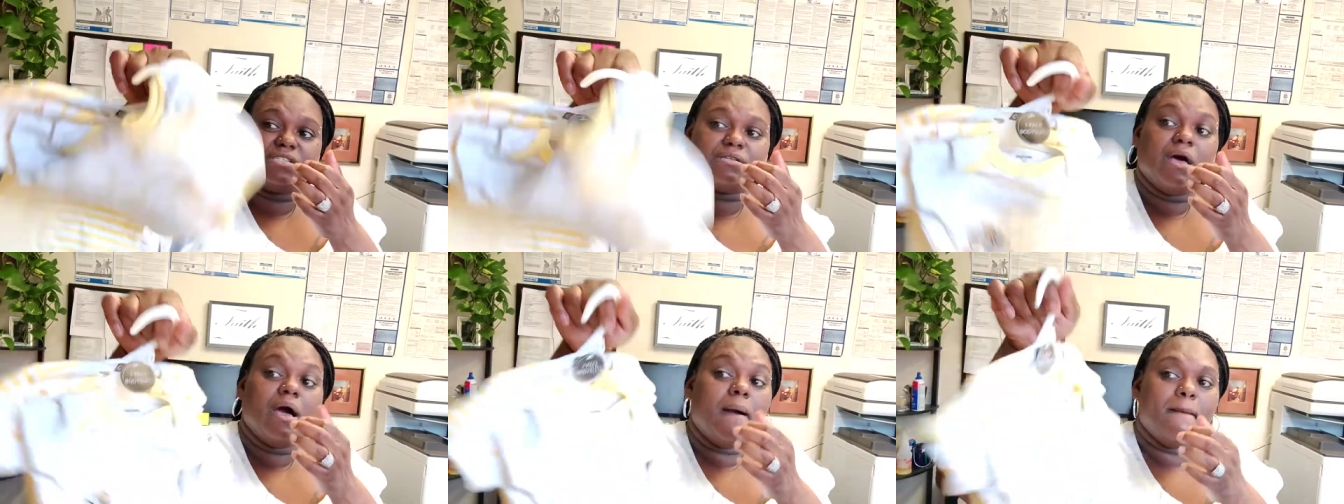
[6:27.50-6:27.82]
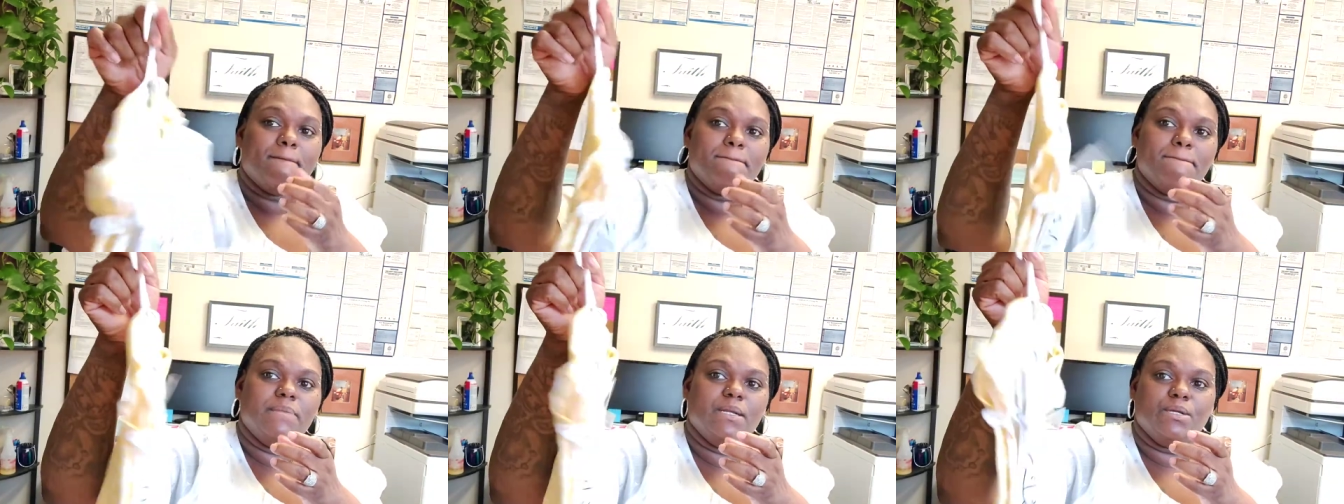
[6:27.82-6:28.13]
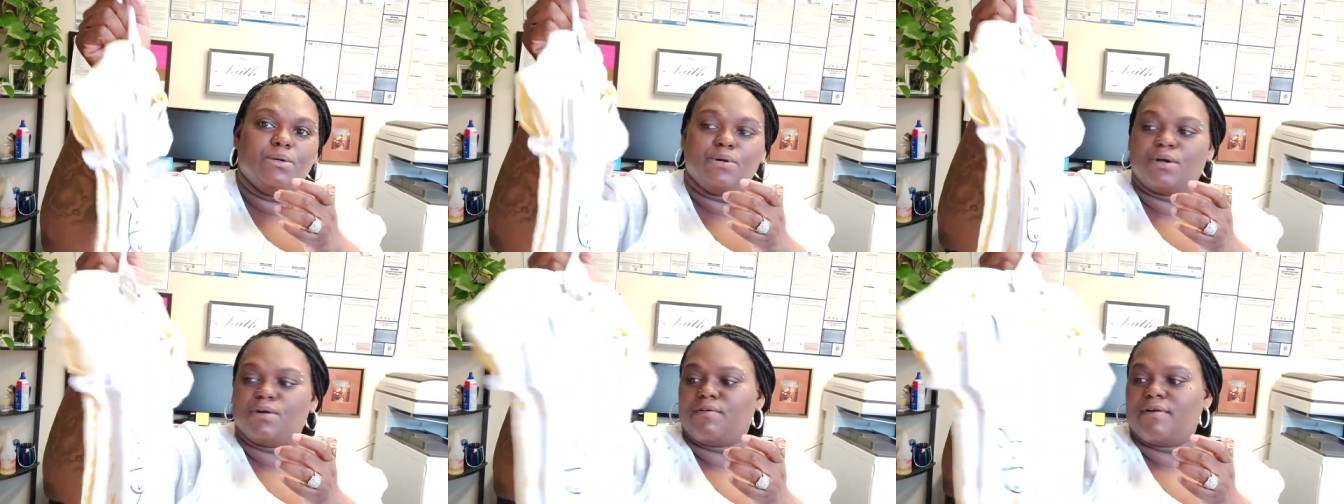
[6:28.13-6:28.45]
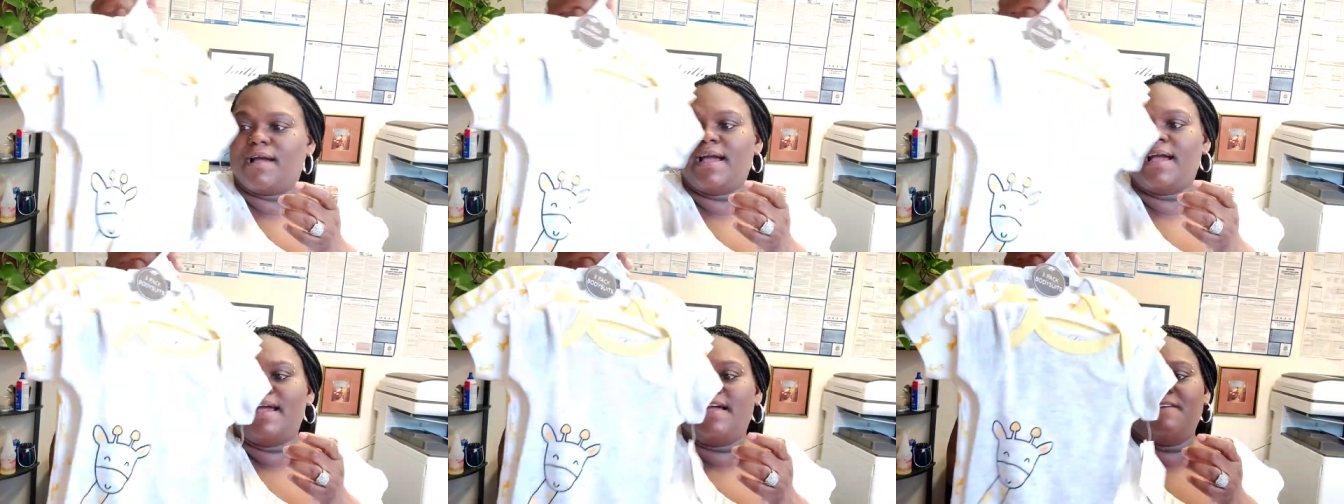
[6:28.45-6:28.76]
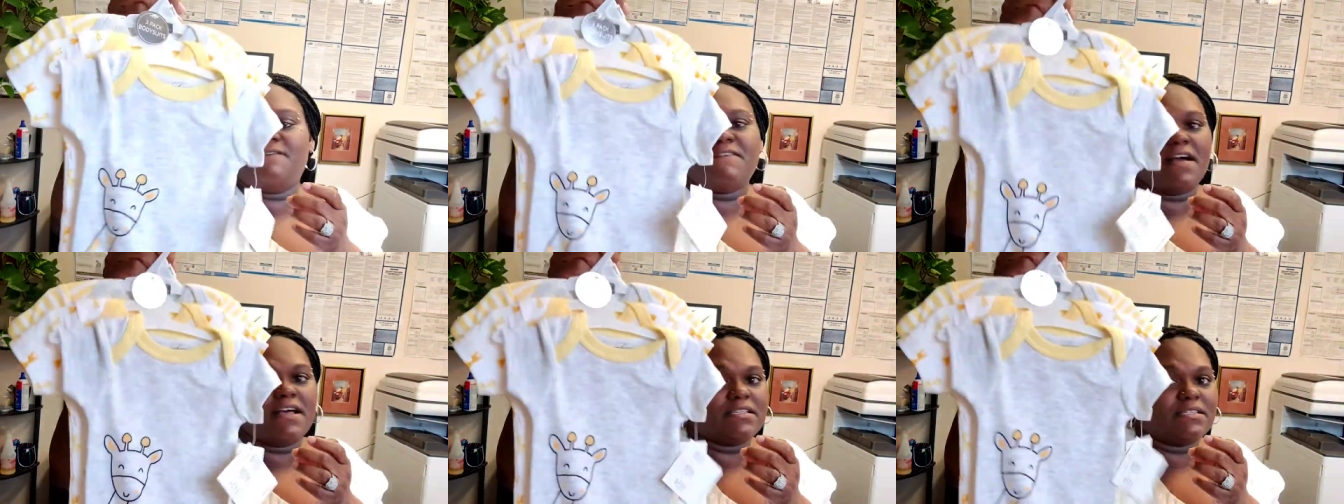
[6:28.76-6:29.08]
just blue and
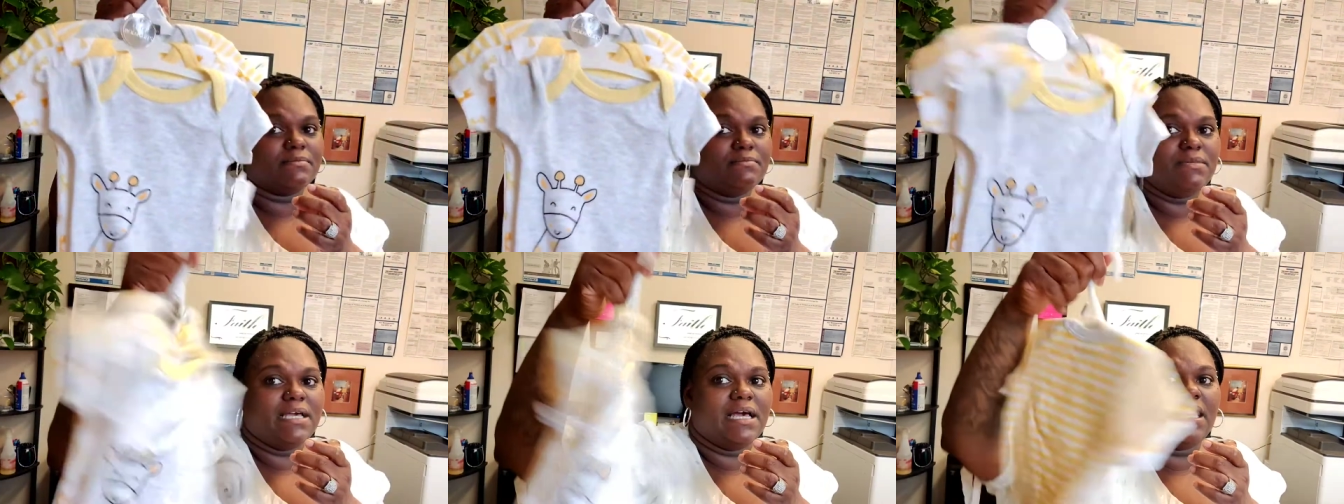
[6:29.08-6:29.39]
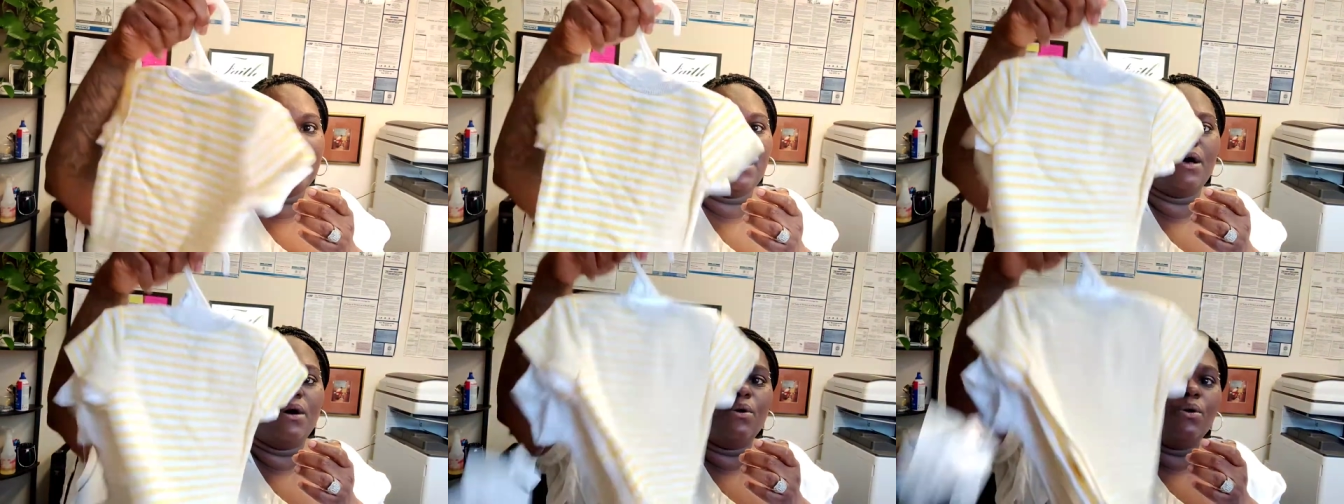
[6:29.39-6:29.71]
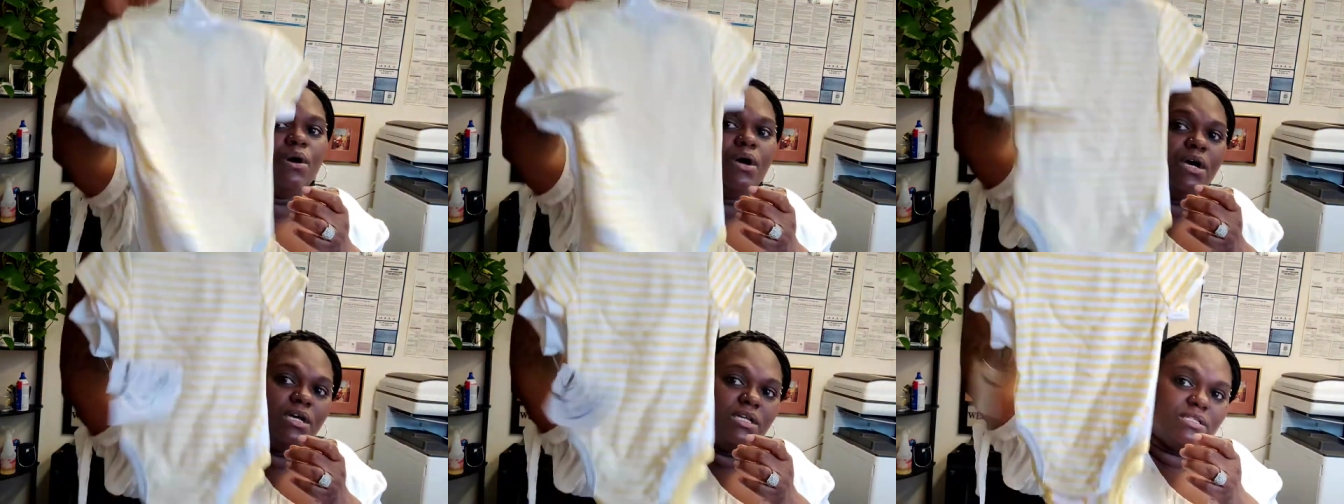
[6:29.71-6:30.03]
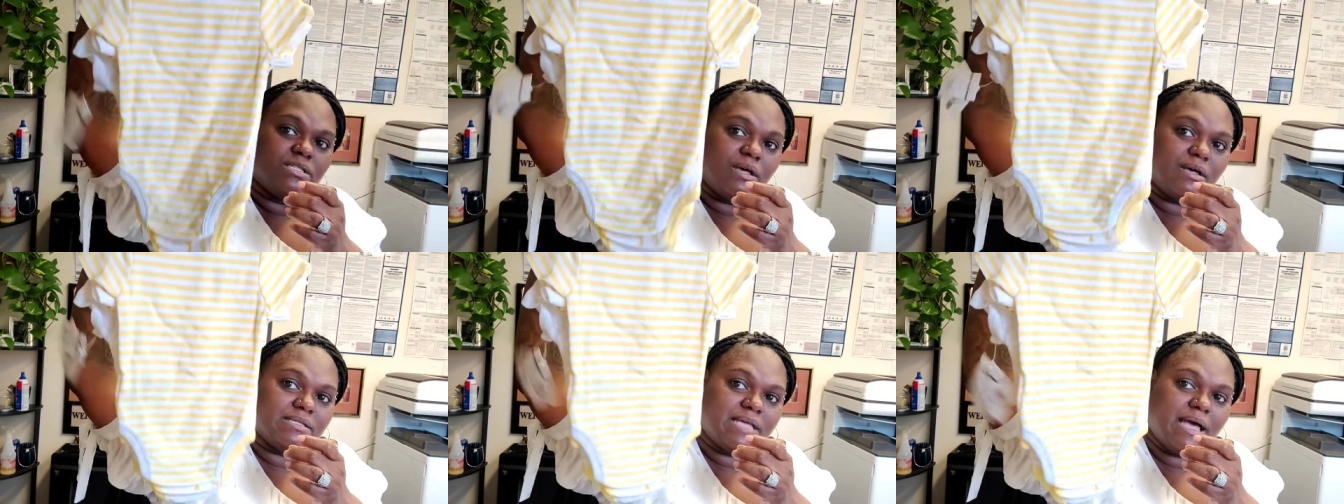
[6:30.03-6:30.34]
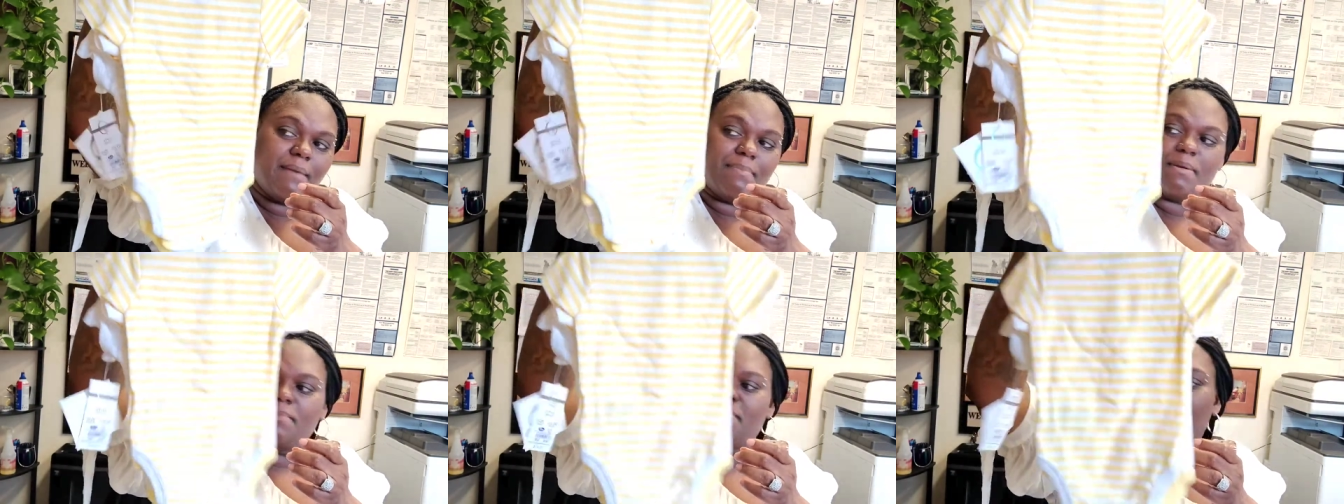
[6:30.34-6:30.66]
gray. Found some yellow. So I was
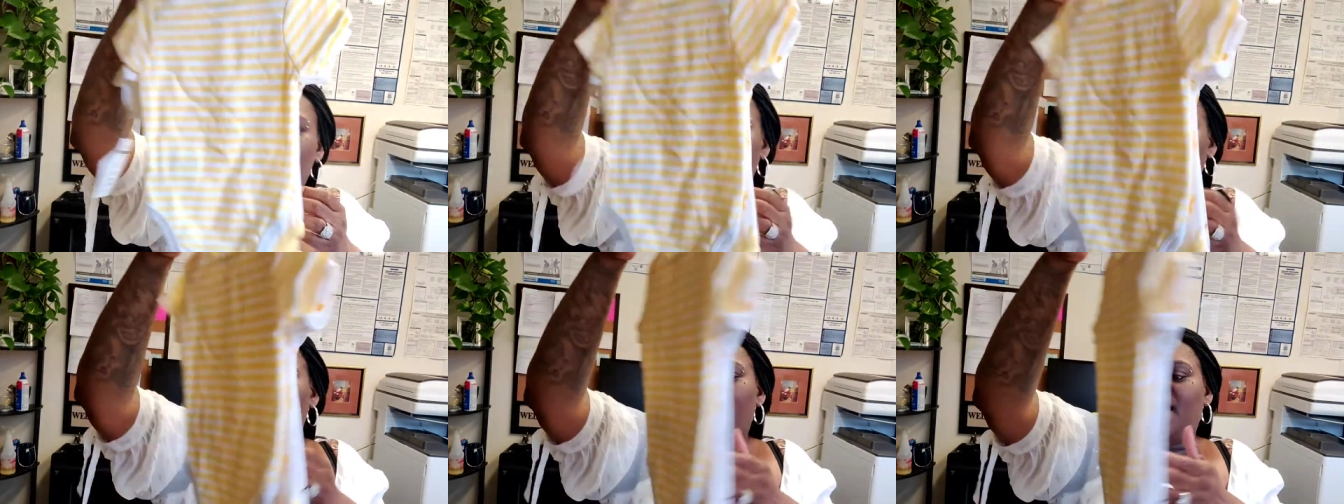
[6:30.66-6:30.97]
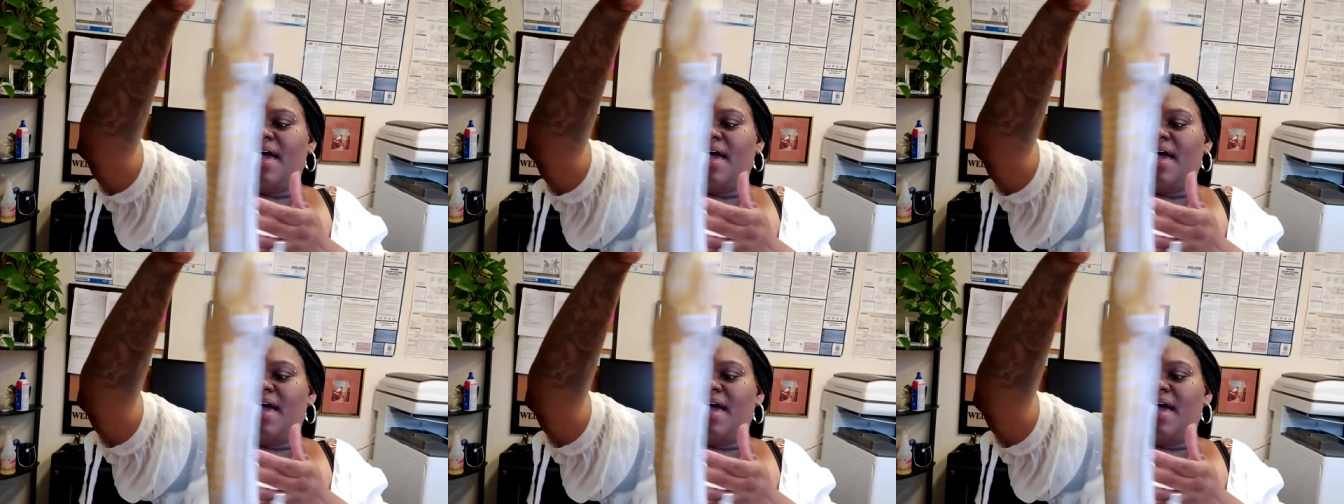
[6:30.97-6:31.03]
happy about